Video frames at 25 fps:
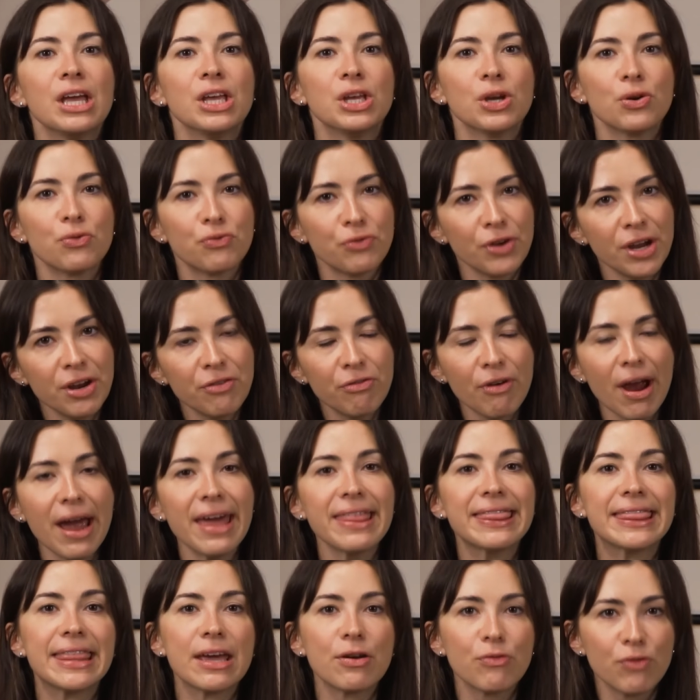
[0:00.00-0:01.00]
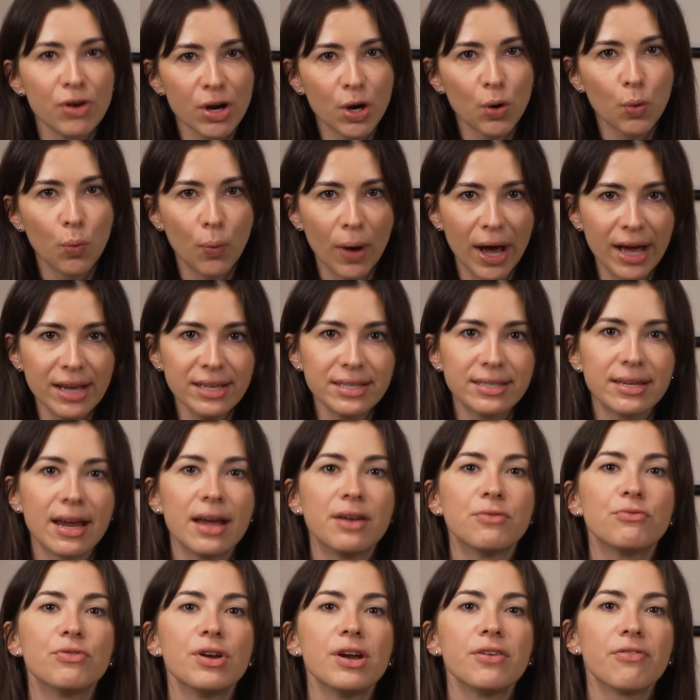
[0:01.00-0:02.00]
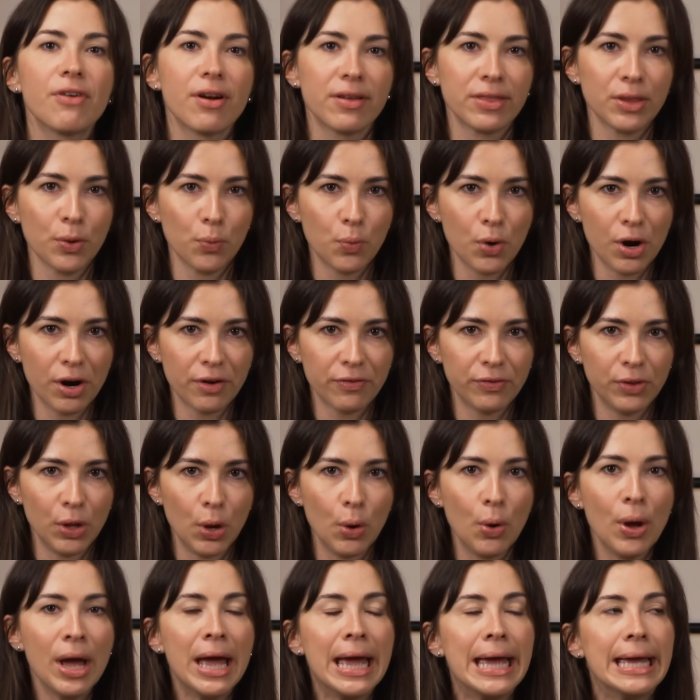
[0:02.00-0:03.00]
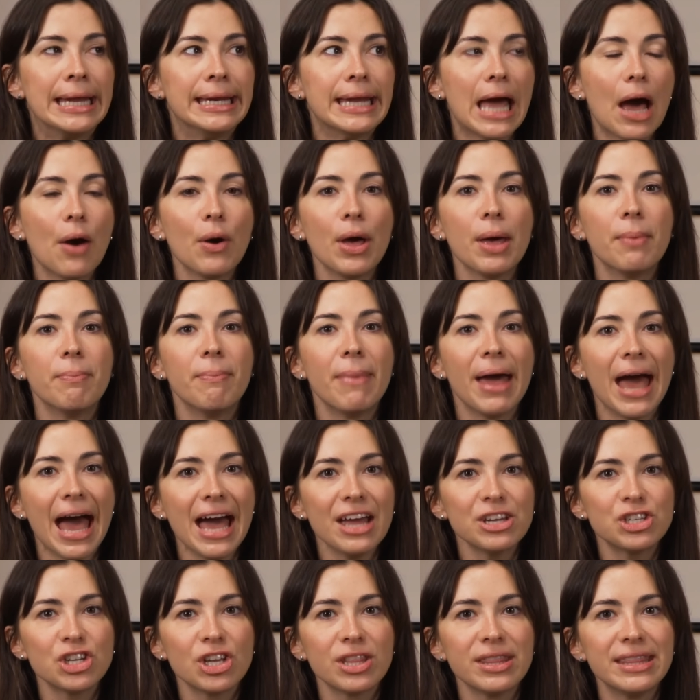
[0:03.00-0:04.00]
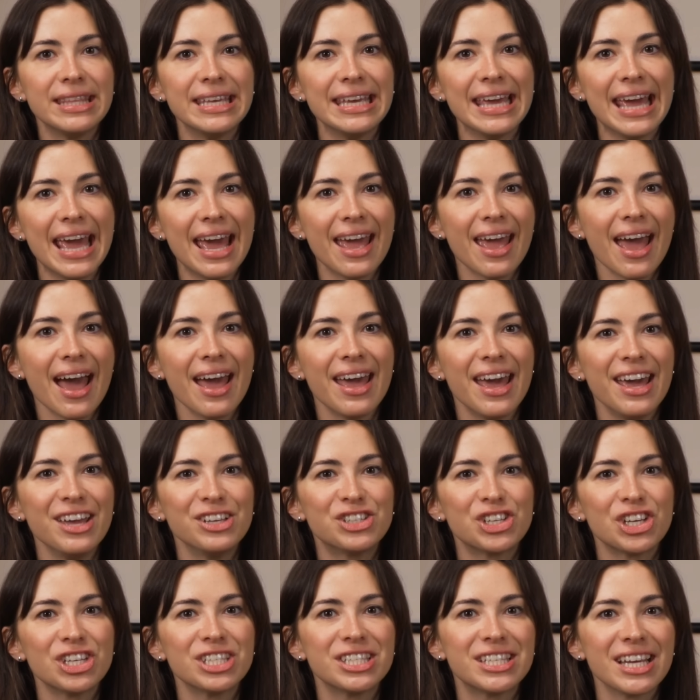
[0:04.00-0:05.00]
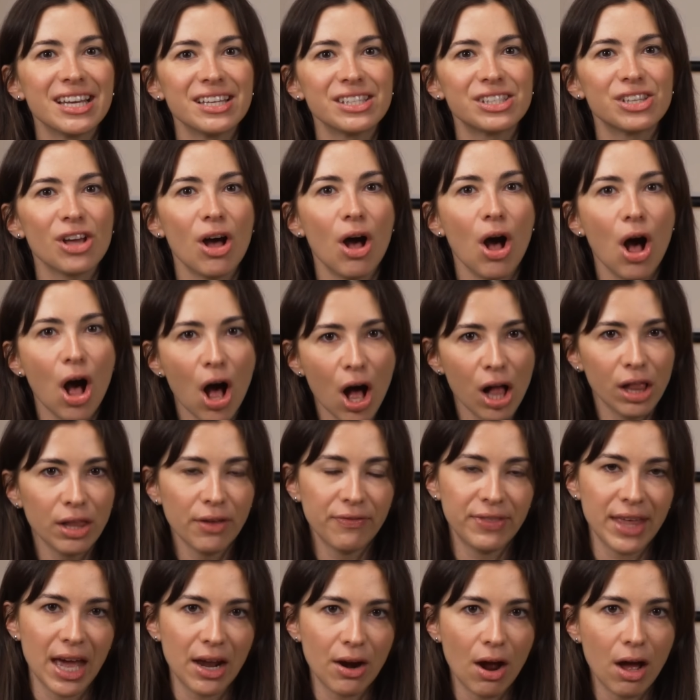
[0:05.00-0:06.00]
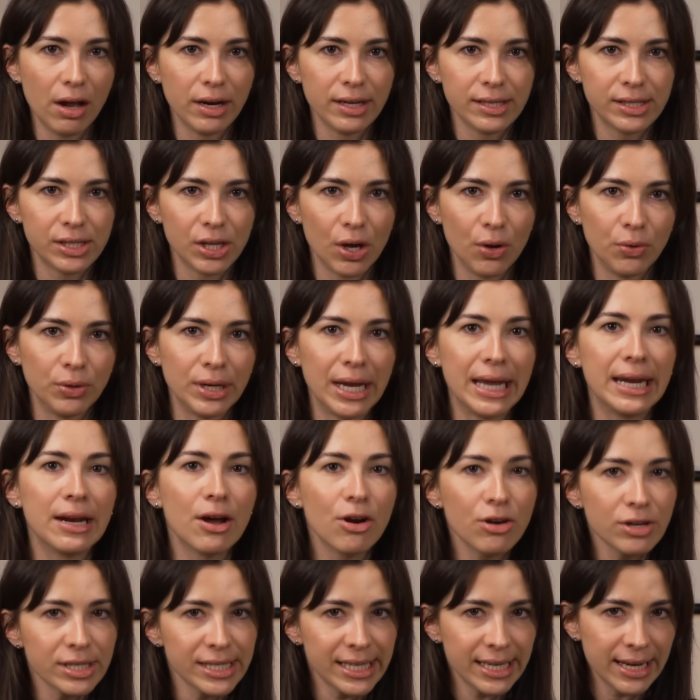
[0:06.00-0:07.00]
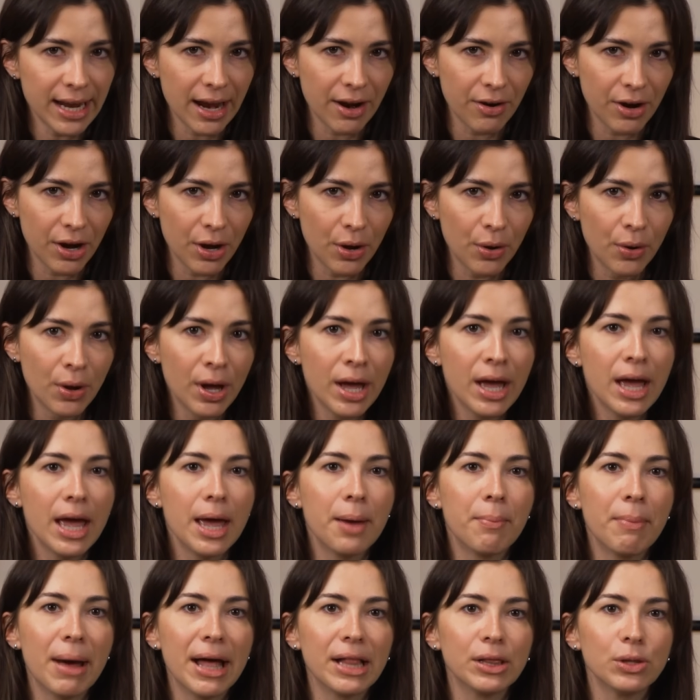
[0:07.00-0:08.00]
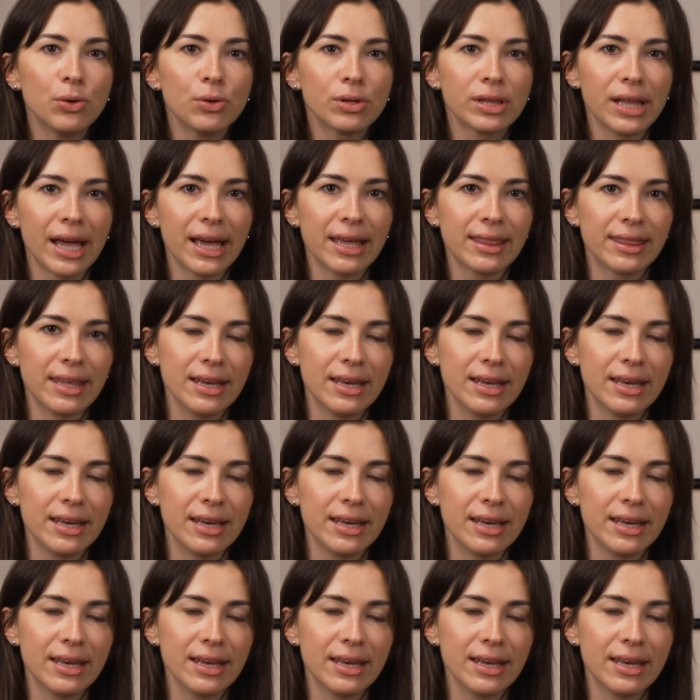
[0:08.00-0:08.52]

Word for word: you rewrite the request and rerun the workflow. Now imagine the AI agent does all of that on its own. In our scenario, it might look like